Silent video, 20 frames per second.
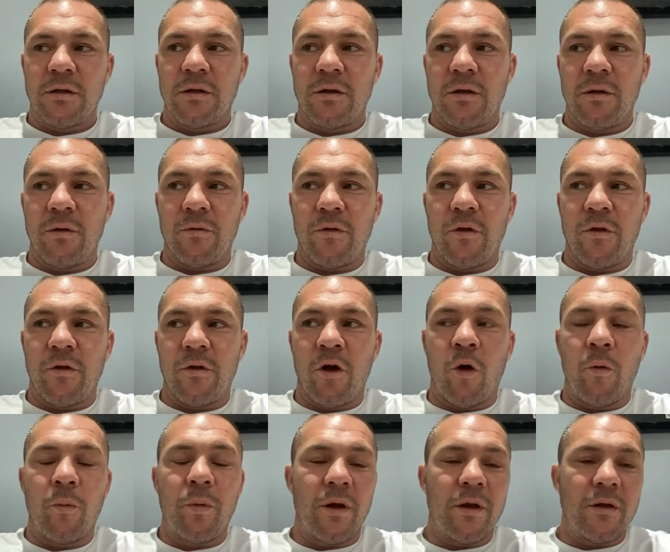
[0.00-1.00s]
the, the
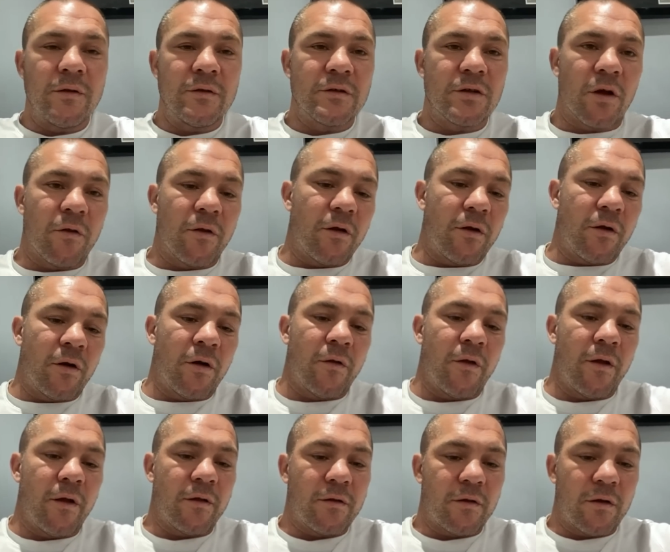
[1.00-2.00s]
openings or the or
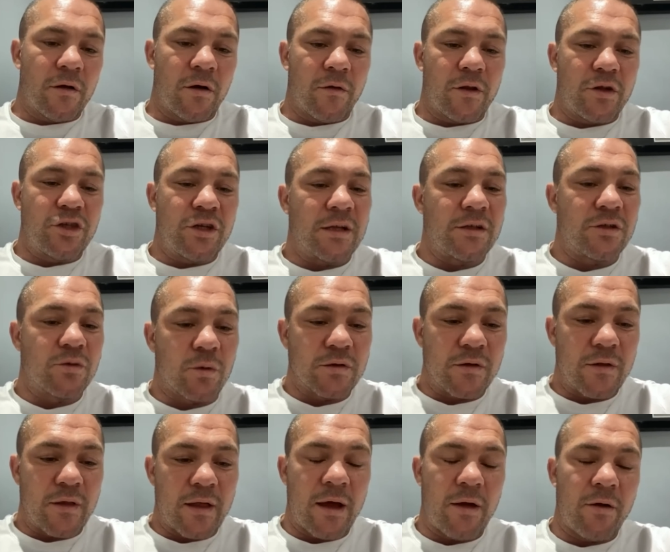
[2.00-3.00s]
the or the chance
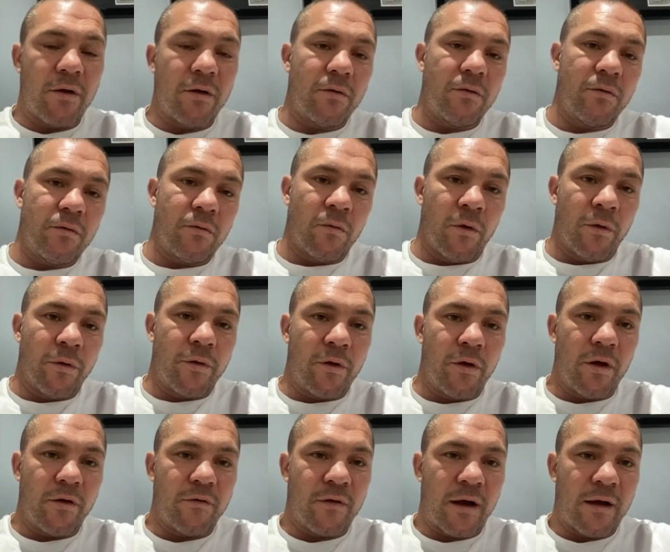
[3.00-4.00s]
wasn't there at one
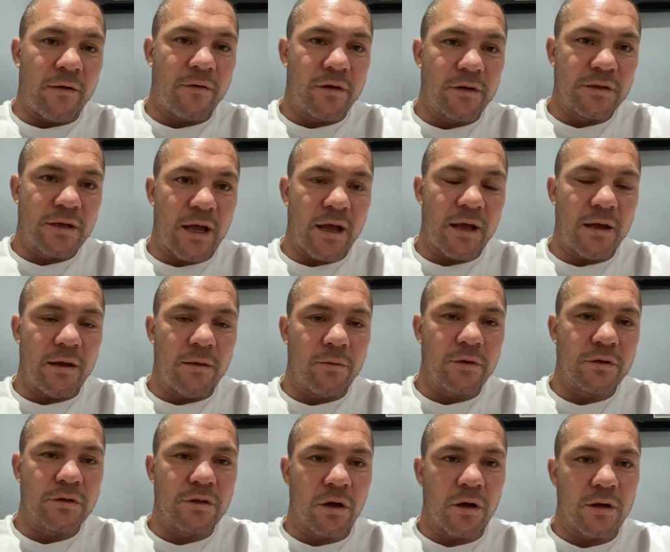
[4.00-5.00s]
thirty five because Katie
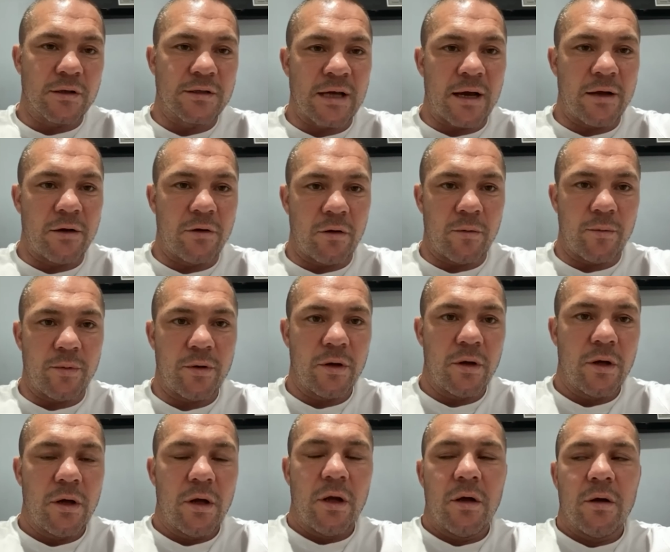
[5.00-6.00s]
was sort of tied up
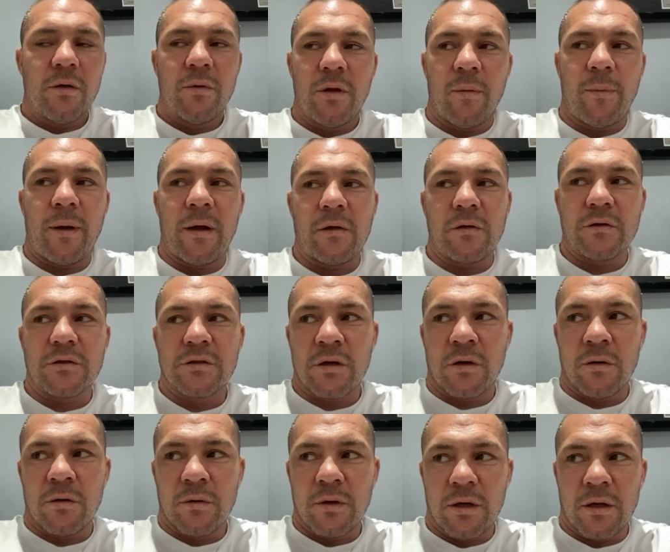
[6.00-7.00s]
with the belt.
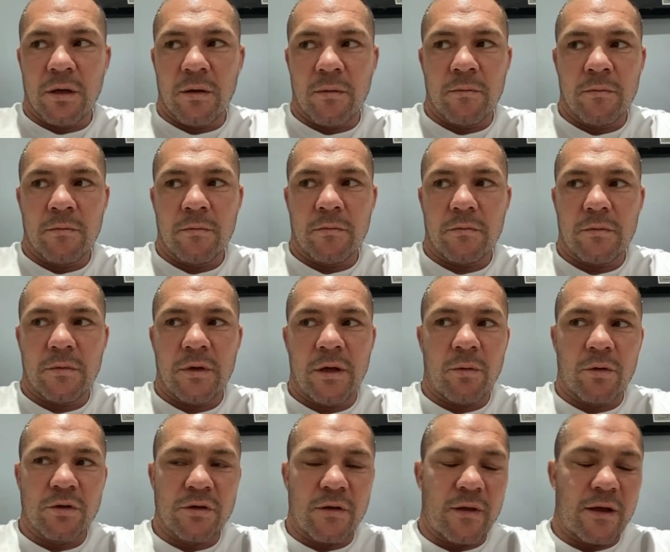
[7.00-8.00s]
So um, it
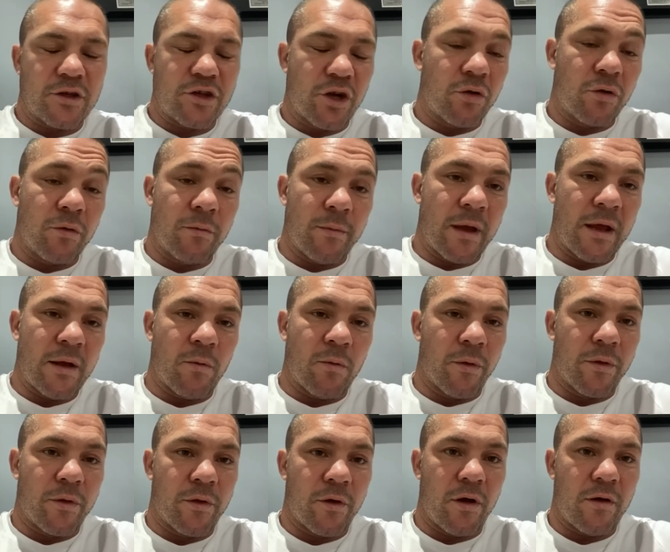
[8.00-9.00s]
wasn't that she couldn't make
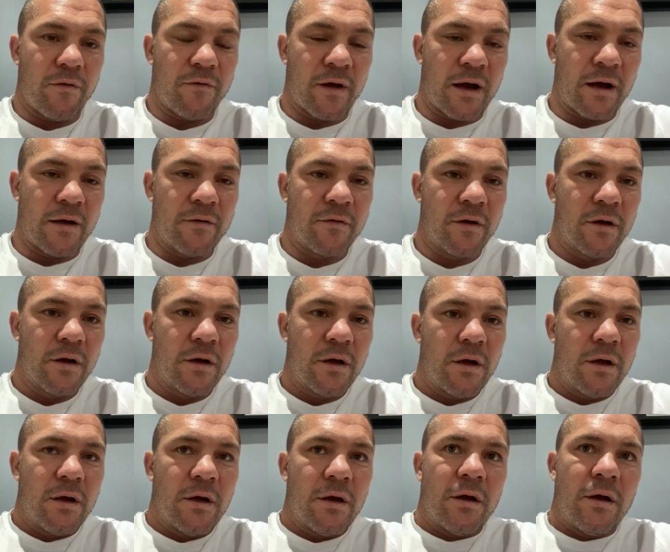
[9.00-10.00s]
one thirty five,
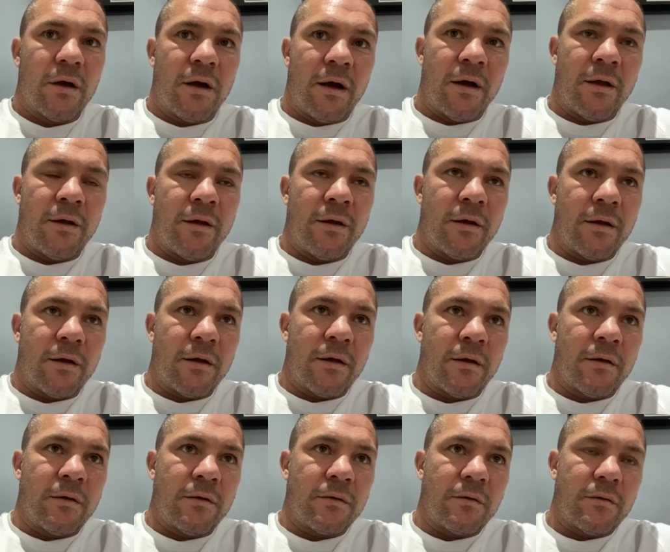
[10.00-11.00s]
and
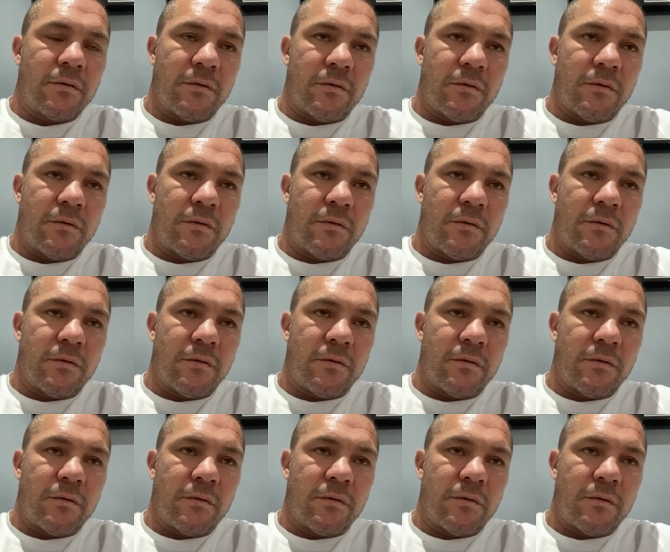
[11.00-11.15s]
and